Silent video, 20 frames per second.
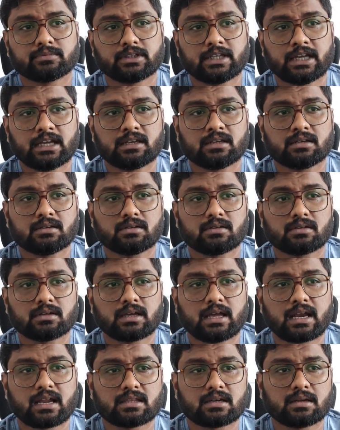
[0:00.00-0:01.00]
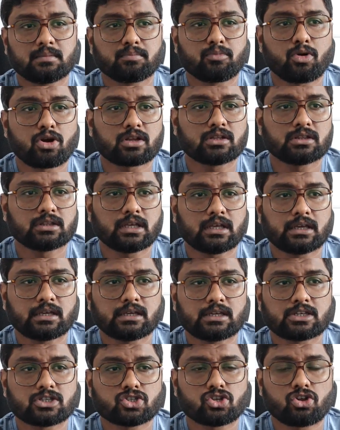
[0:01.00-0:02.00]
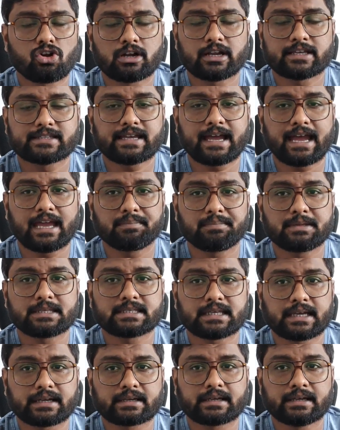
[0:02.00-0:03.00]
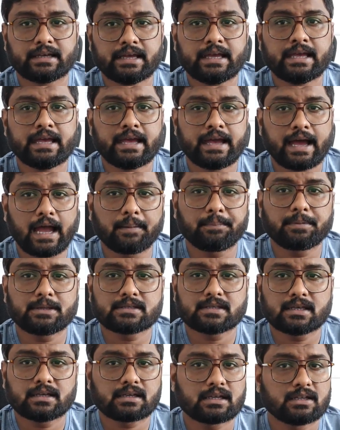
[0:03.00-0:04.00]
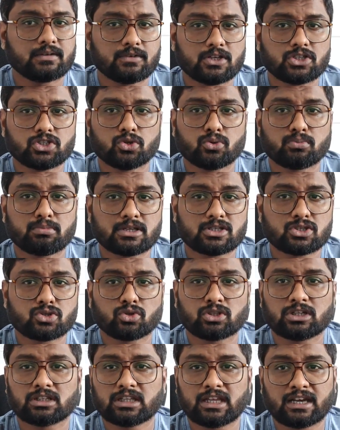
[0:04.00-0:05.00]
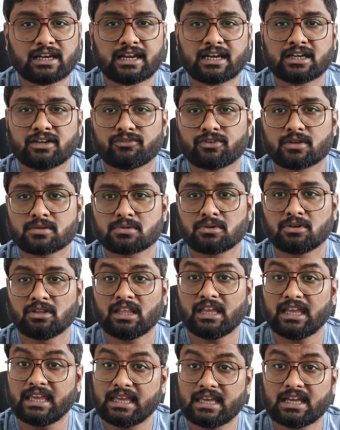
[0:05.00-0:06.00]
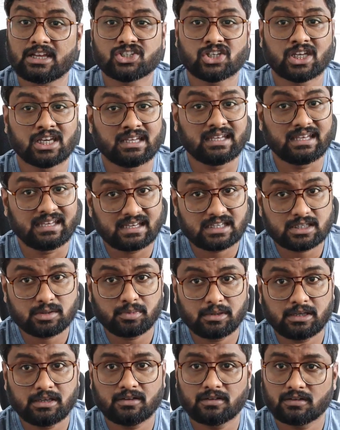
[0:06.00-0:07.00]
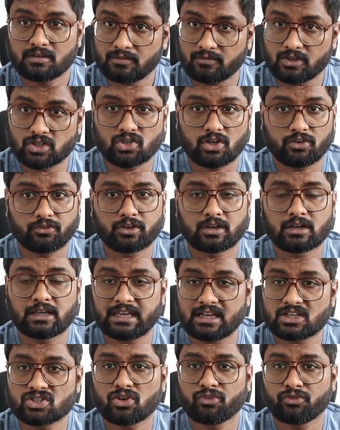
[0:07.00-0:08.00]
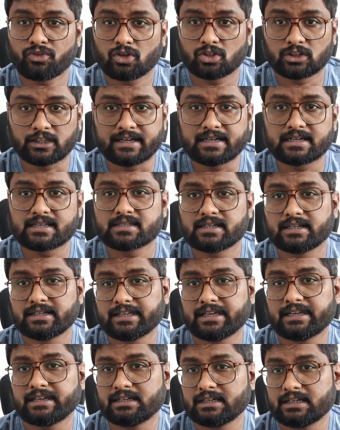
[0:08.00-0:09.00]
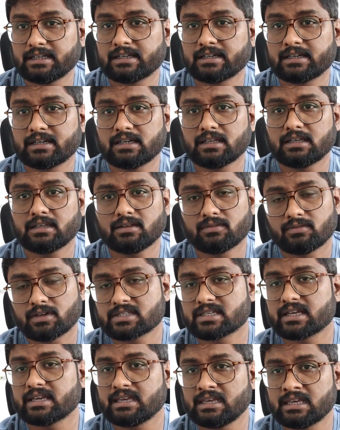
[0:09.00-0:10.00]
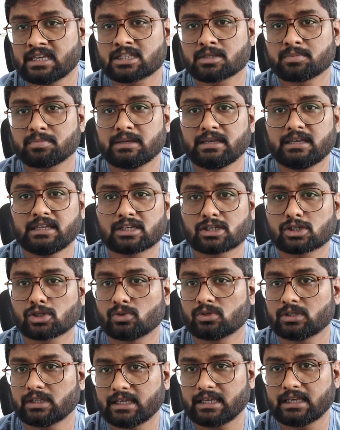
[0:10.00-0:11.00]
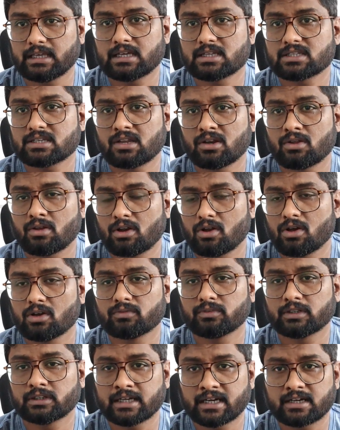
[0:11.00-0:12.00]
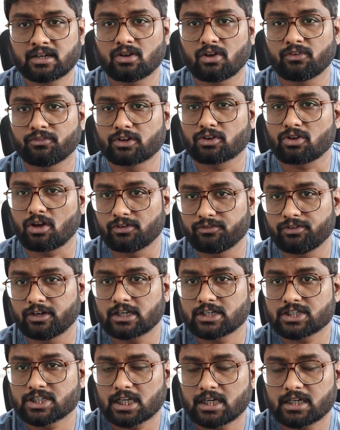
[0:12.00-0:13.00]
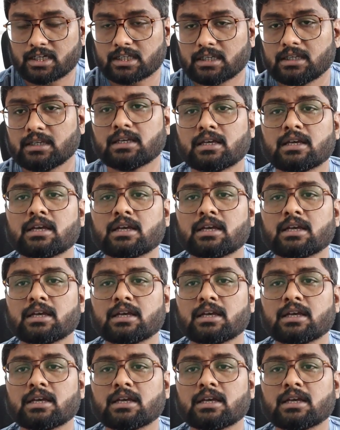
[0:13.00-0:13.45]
Then another important thing is called as the IPsec. IPsec, in which you must know the thin line difference between the A H and E S P, which offer A H offer authenticity and integrity, whereas the E S P include the A H, and along with that it offer confidentiality.